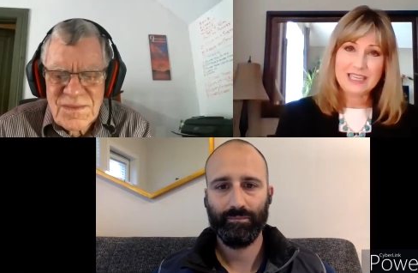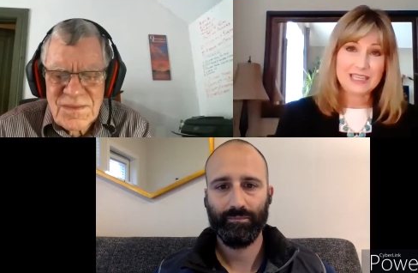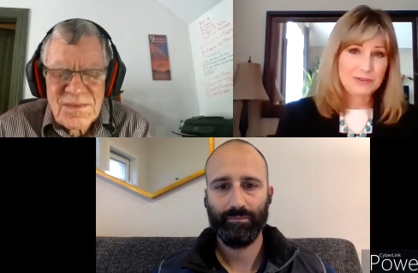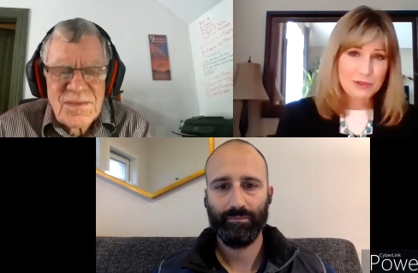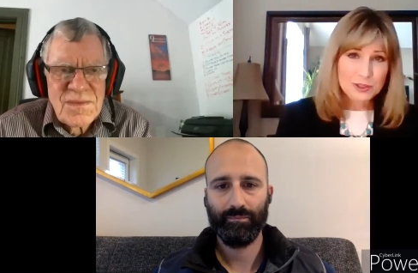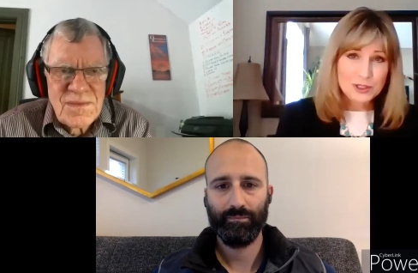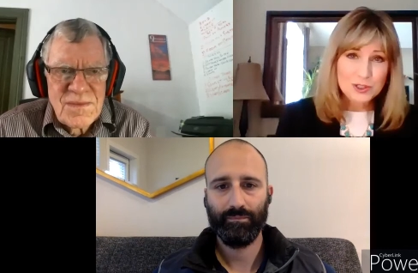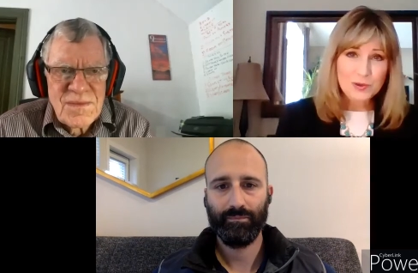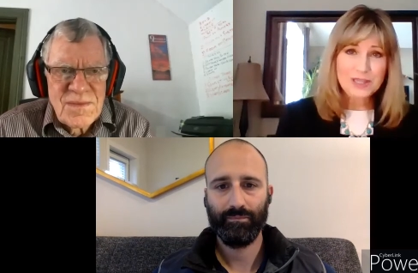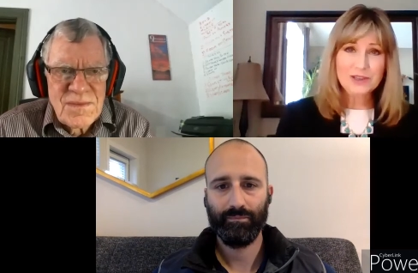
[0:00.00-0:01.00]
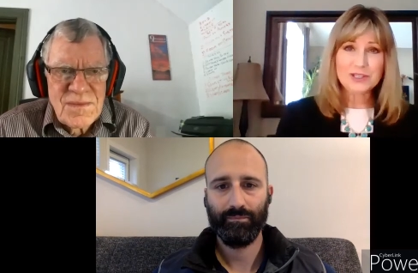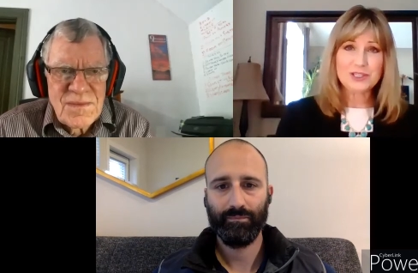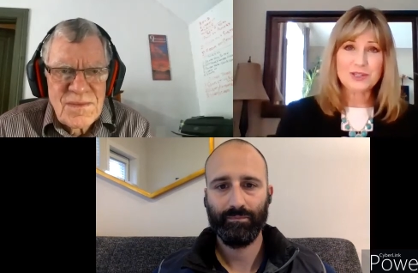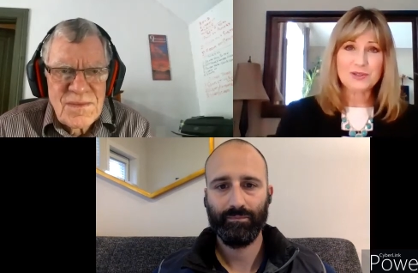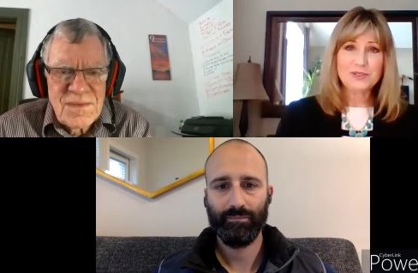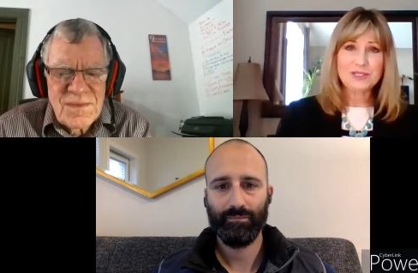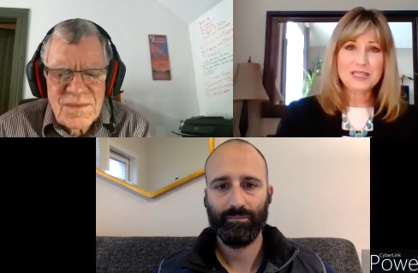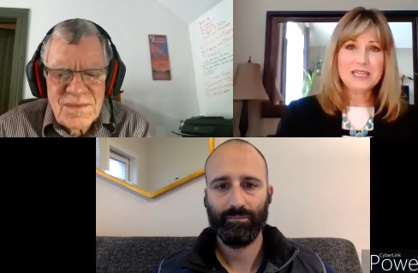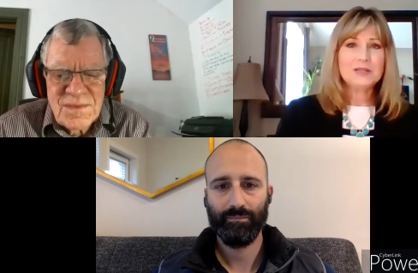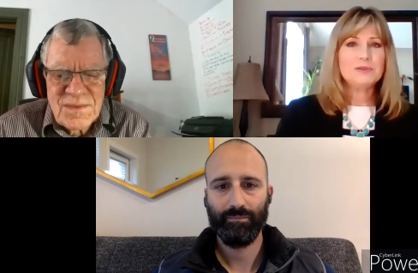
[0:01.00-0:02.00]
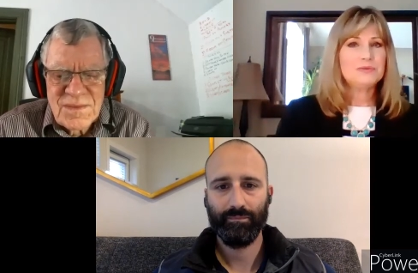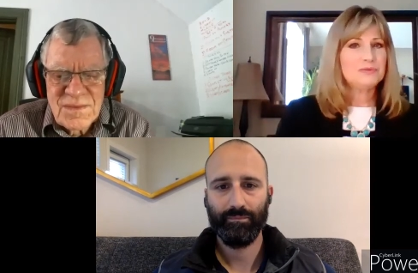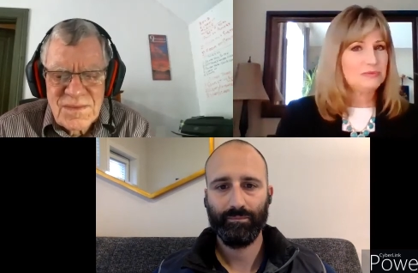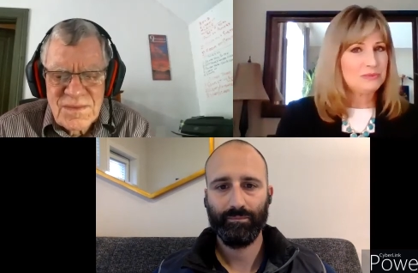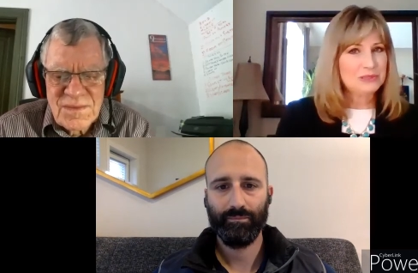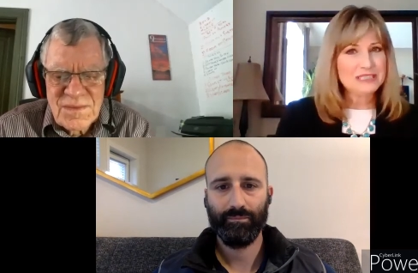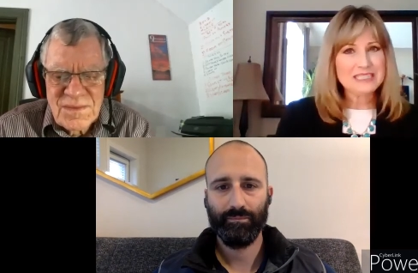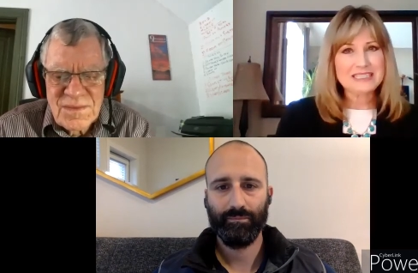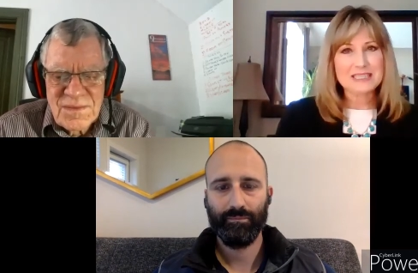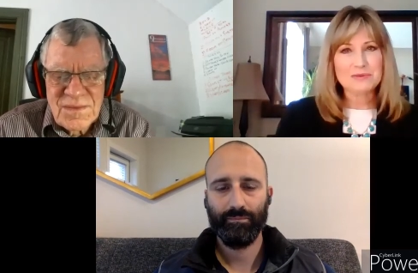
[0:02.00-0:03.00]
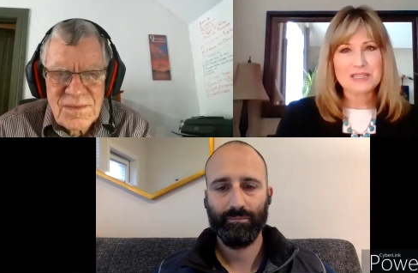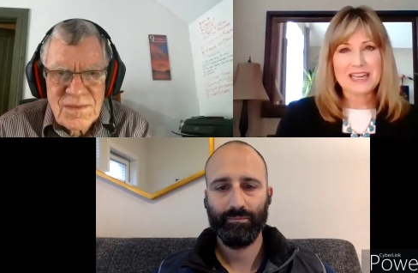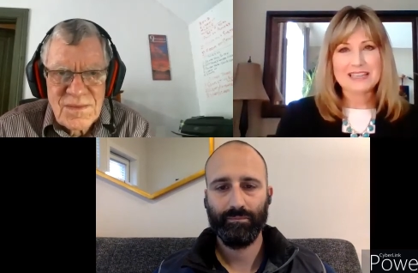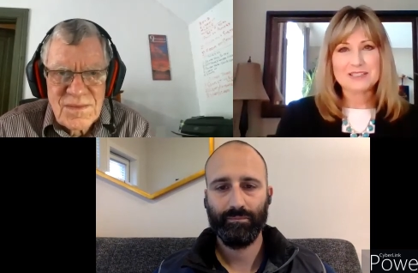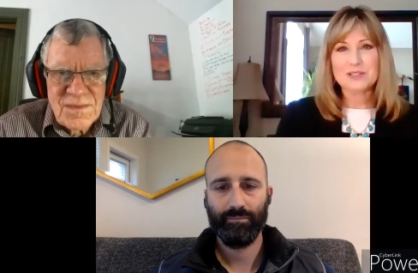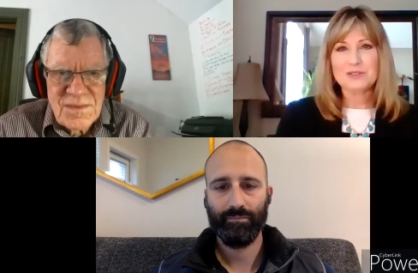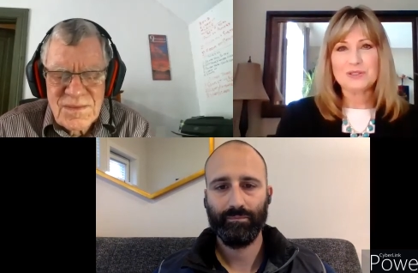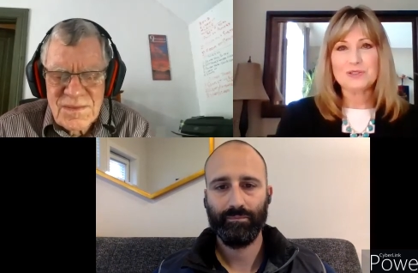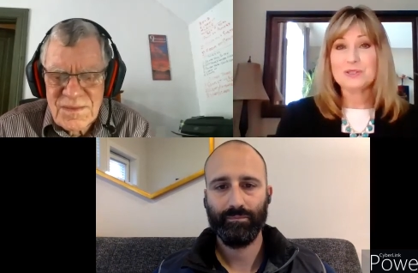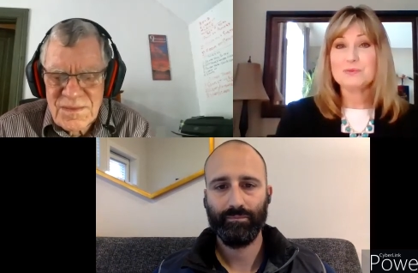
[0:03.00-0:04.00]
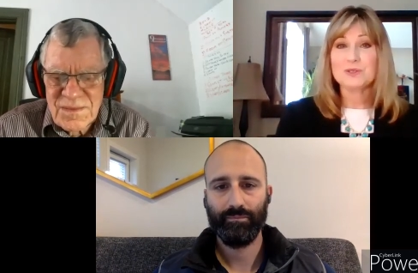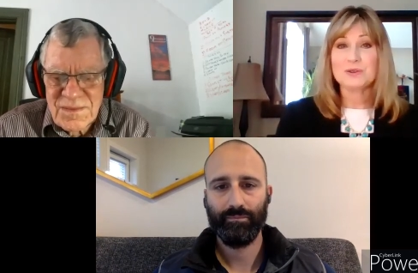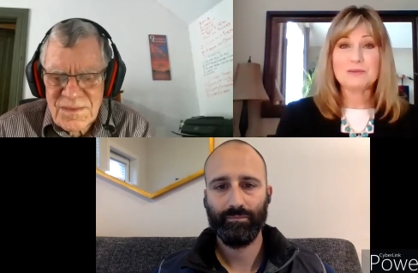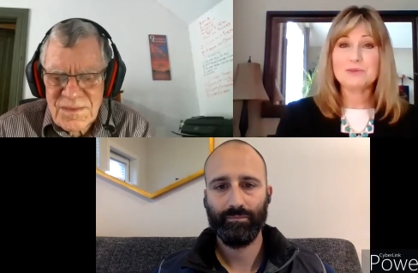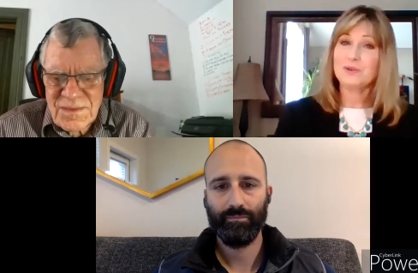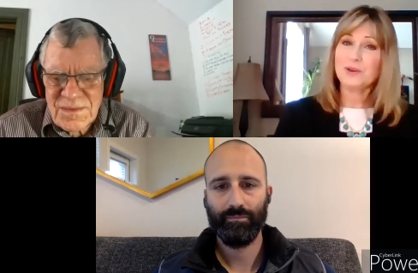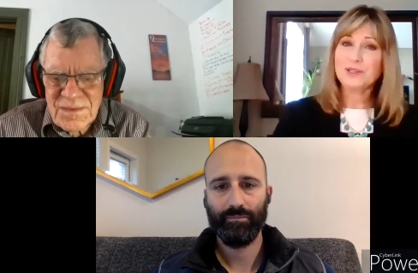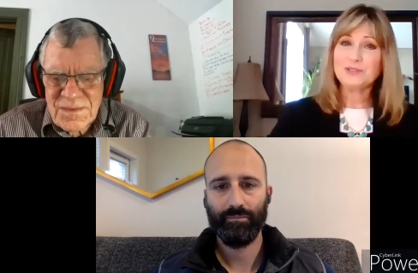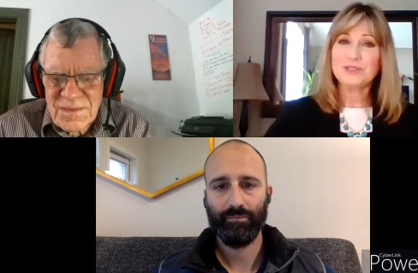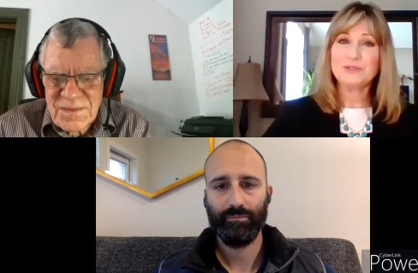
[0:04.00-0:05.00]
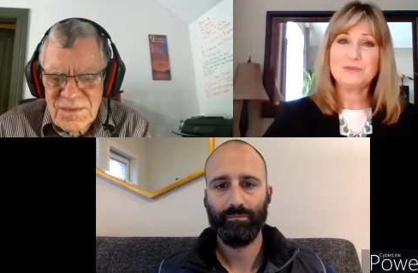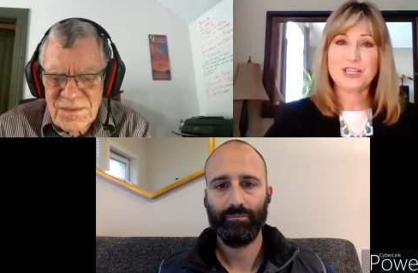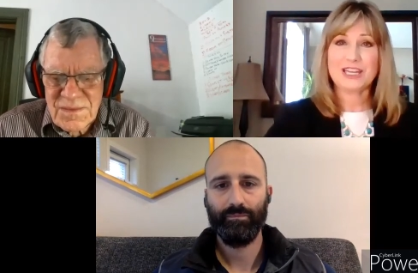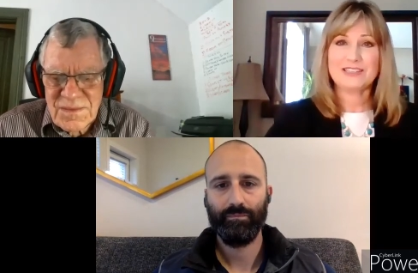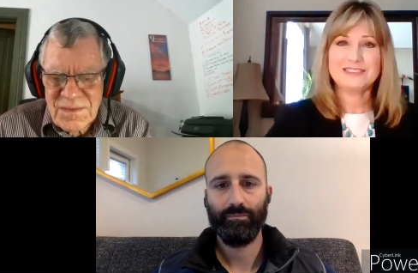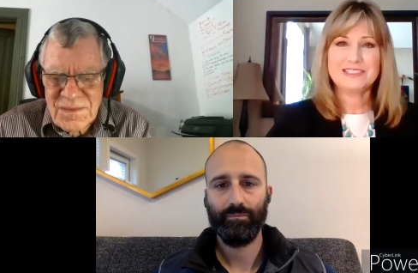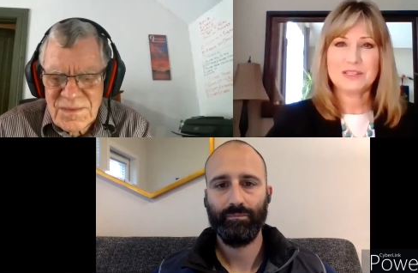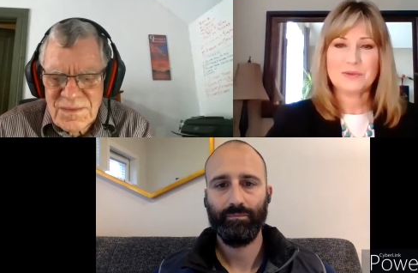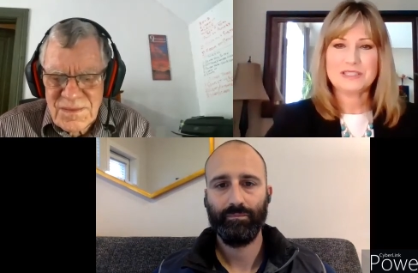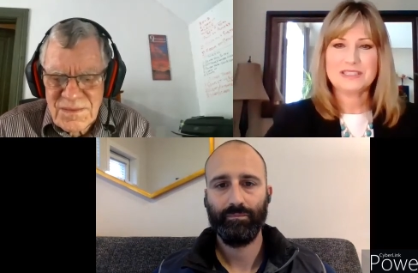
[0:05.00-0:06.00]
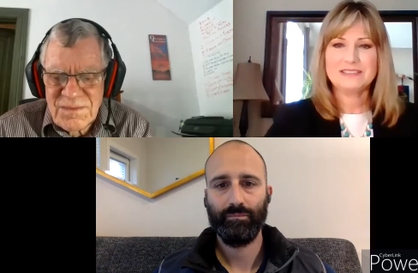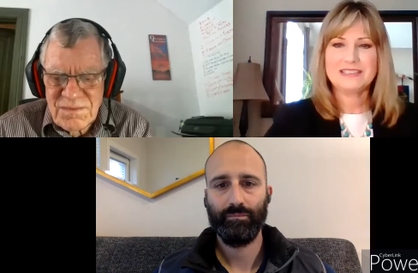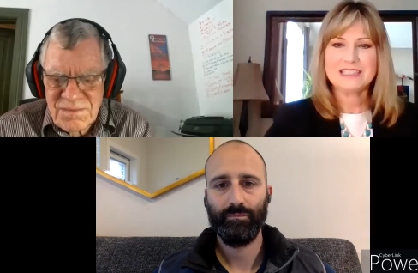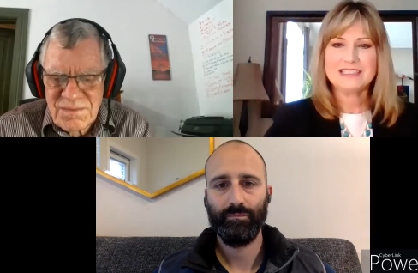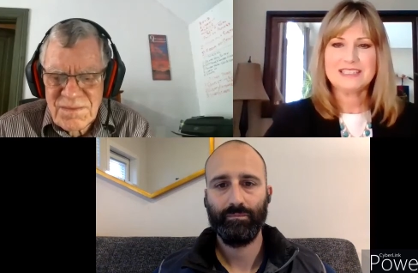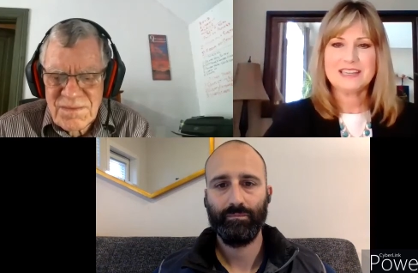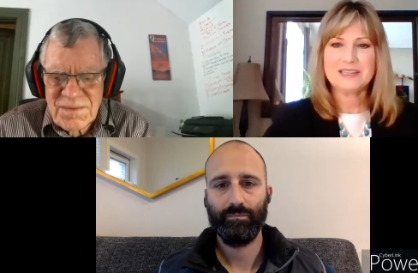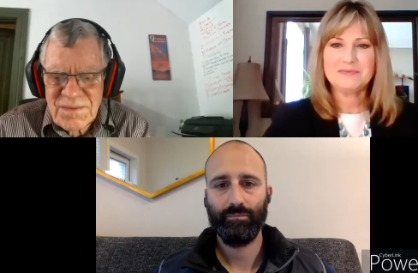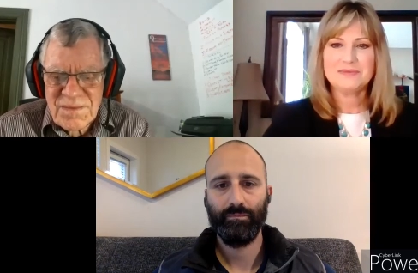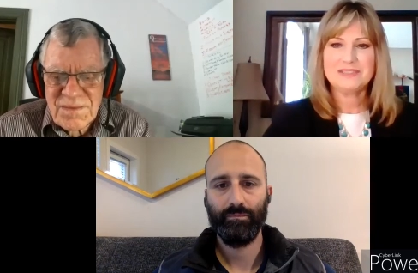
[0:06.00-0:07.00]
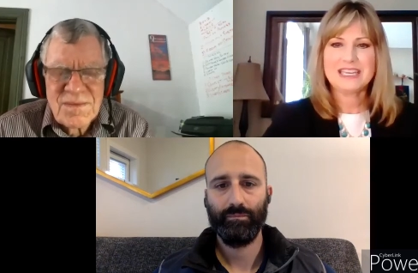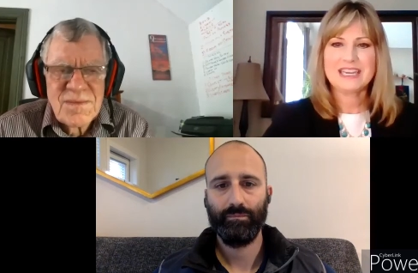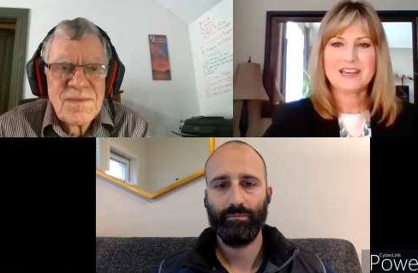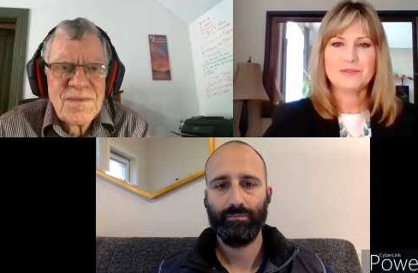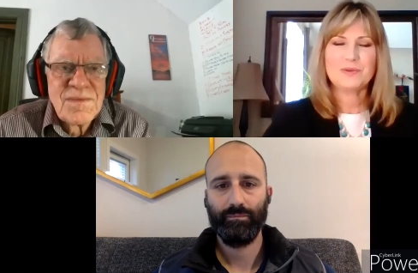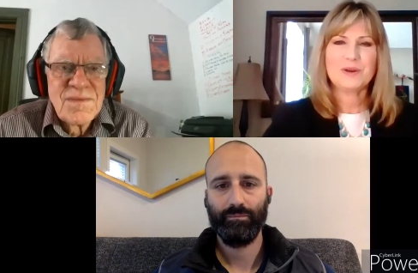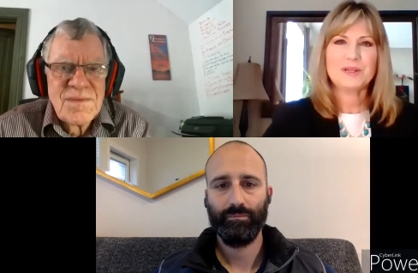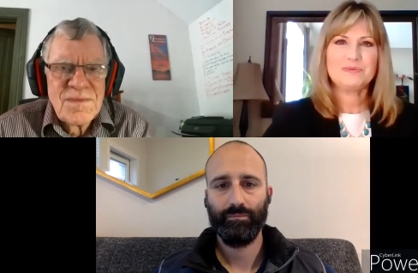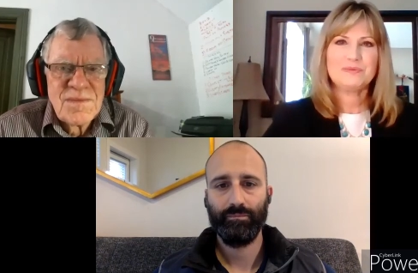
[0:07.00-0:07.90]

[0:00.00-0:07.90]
Speaker 1: And if you're enjoying our shows, please, I would ask you to subscribe to our YouTube channel. So until next time, take care, everyone.